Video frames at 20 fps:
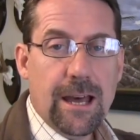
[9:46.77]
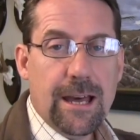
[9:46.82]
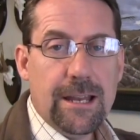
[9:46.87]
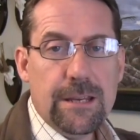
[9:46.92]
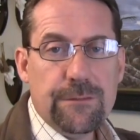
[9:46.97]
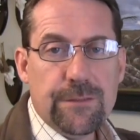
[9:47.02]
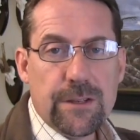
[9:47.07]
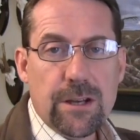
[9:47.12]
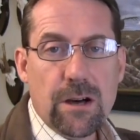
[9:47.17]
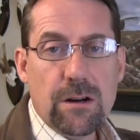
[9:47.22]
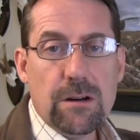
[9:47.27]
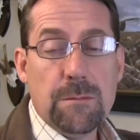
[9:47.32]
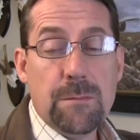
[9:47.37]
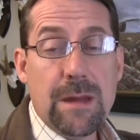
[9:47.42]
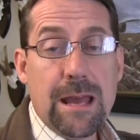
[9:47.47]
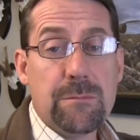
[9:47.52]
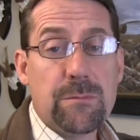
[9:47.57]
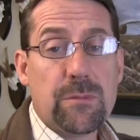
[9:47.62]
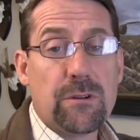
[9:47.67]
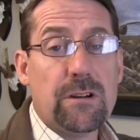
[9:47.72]
And if you're not a
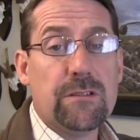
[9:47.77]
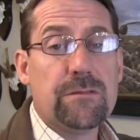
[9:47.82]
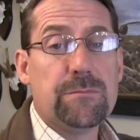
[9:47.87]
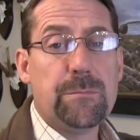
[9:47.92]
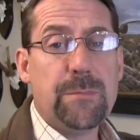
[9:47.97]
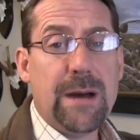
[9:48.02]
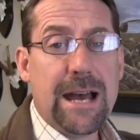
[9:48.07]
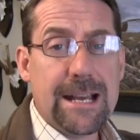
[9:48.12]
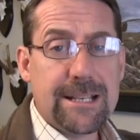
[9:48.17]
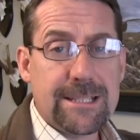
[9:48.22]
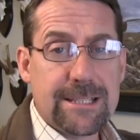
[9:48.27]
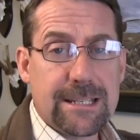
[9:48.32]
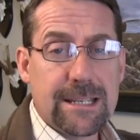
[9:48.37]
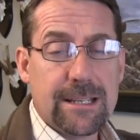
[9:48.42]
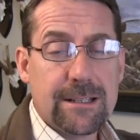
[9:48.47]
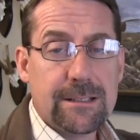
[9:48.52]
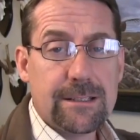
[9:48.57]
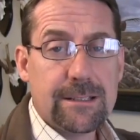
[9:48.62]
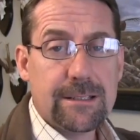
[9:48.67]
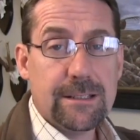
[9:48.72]
member of
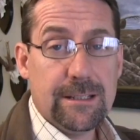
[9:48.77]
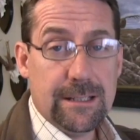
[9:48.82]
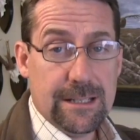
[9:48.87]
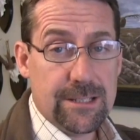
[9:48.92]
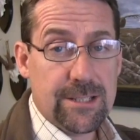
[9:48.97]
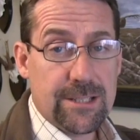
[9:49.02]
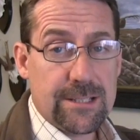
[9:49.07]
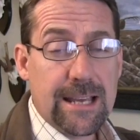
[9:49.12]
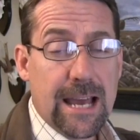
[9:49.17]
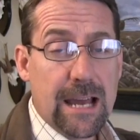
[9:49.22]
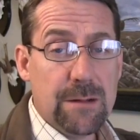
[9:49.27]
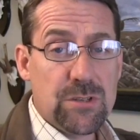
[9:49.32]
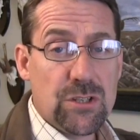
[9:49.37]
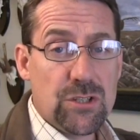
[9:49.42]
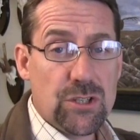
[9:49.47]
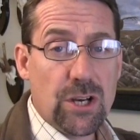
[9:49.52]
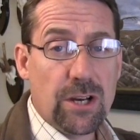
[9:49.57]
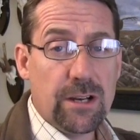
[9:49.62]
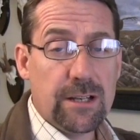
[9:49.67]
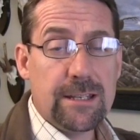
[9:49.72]
BASC, it's time
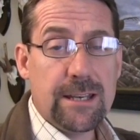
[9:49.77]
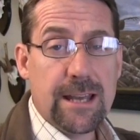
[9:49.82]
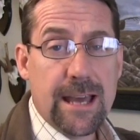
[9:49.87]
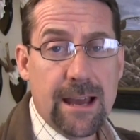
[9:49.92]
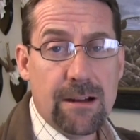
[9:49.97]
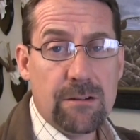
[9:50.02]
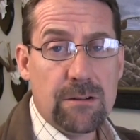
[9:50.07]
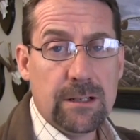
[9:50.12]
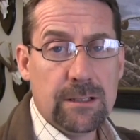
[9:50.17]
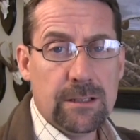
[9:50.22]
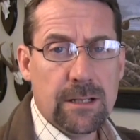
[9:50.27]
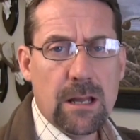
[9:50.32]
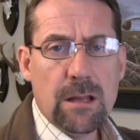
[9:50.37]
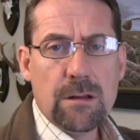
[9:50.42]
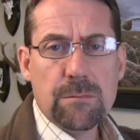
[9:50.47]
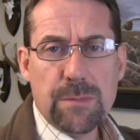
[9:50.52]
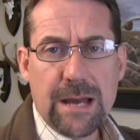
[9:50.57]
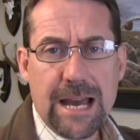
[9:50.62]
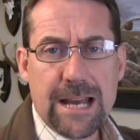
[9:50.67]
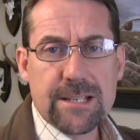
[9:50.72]
to join now.
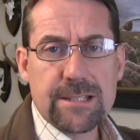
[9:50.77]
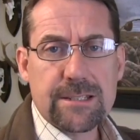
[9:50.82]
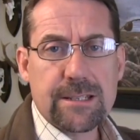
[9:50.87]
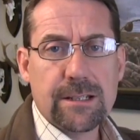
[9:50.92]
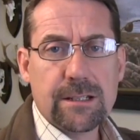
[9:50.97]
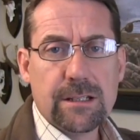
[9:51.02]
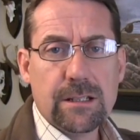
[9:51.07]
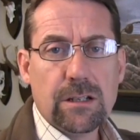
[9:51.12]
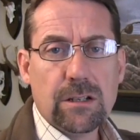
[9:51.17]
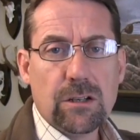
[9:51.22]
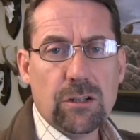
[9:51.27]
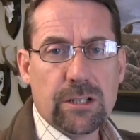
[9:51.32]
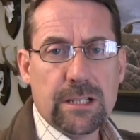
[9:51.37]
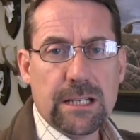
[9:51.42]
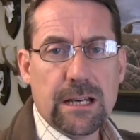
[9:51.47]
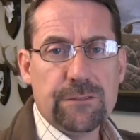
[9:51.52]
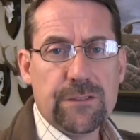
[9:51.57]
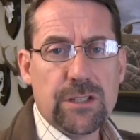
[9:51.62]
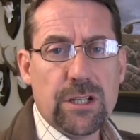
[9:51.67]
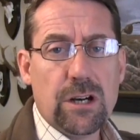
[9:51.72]
BASC,
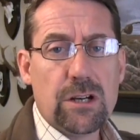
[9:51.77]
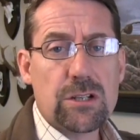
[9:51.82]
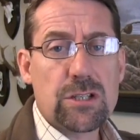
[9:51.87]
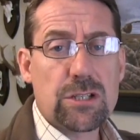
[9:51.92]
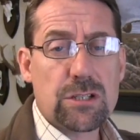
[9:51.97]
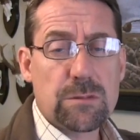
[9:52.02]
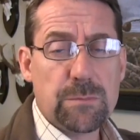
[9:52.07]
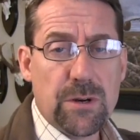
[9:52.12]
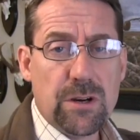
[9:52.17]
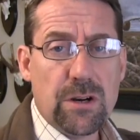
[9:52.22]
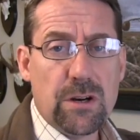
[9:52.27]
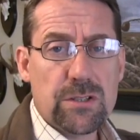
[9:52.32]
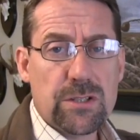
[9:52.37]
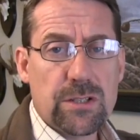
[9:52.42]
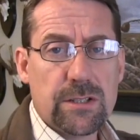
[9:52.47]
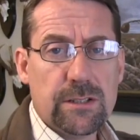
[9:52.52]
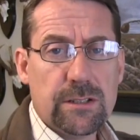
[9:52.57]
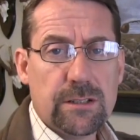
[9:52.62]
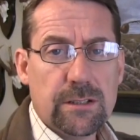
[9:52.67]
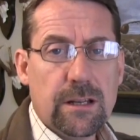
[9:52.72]
looking after your
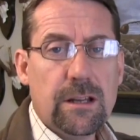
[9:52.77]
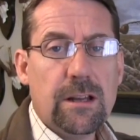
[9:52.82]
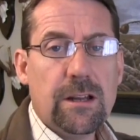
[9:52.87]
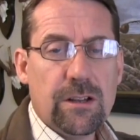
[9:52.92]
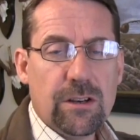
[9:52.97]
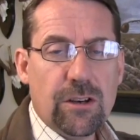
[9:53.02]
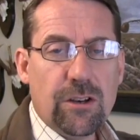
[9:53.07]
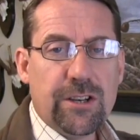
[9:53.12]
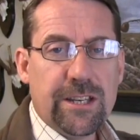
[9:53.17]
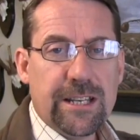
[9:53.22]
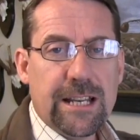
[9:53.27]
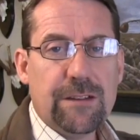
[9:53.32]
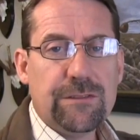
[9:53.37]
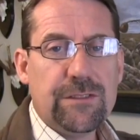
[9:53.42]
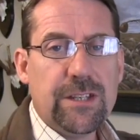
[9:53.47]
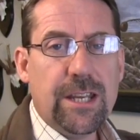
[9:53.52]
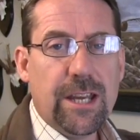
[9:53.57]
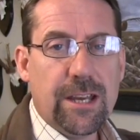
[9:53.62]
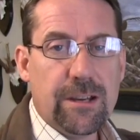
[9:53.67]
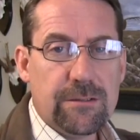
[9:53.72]
sport, looking
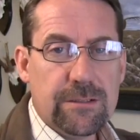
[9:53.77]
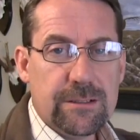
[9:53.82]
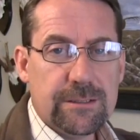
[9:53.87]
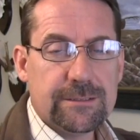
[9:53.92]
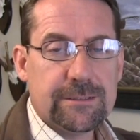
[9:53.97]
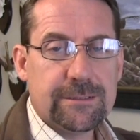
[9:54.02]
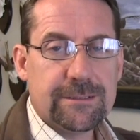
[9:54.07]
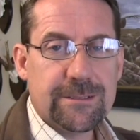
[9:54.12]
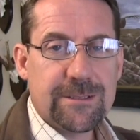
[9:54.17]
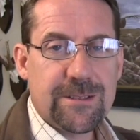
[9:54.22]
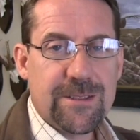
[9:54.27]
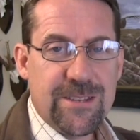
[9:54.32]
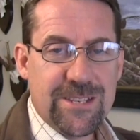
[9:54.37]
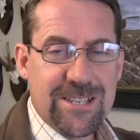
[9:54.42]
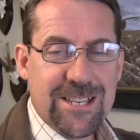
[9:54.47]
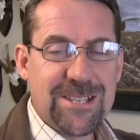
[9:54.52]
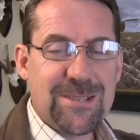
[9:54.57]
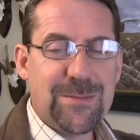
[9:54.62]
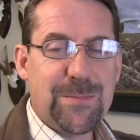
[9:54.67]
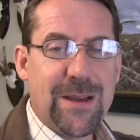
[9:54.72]
after you.
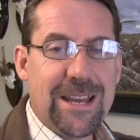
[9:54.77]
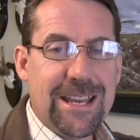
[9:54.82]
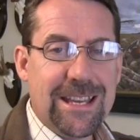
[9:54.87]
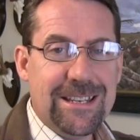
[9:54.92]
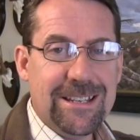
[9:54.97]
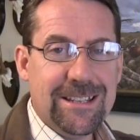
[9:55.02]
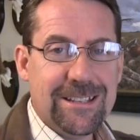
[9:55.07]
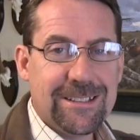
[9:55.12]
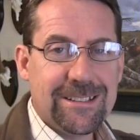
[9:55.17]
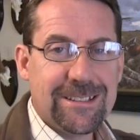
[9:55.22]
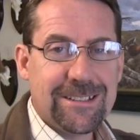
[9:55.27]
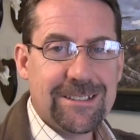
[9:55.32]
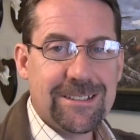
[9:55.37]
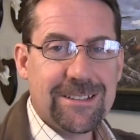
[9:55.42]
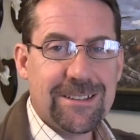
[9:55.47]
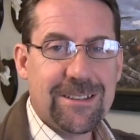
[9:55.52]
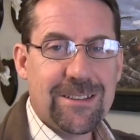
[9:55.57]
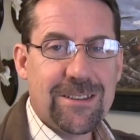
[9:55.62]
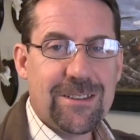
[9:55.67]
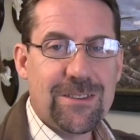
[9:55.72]
This has been
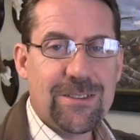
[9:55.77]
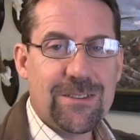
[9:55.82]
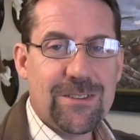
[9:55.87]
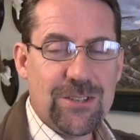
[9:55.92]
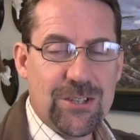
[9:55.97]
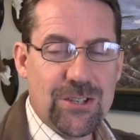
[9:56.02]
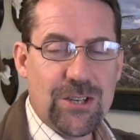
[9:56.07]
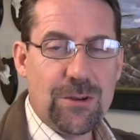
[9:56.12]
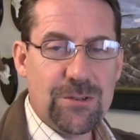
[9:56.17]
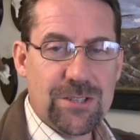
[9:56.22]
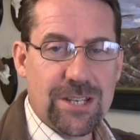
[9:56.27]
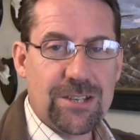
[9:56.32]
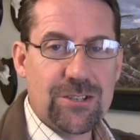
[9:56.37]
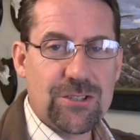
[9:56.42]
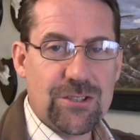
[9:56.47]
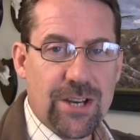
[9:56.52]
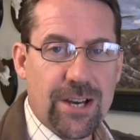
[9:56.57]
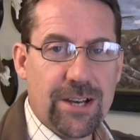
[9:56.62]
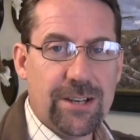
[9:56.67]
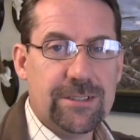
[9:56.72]
The Shooting
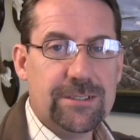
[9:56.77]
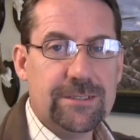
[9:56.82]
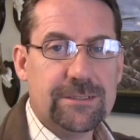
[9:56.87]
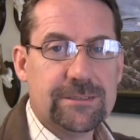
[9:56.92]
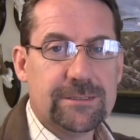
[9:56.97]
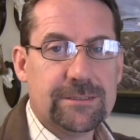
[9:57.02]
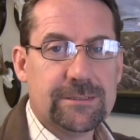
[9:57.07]
Show.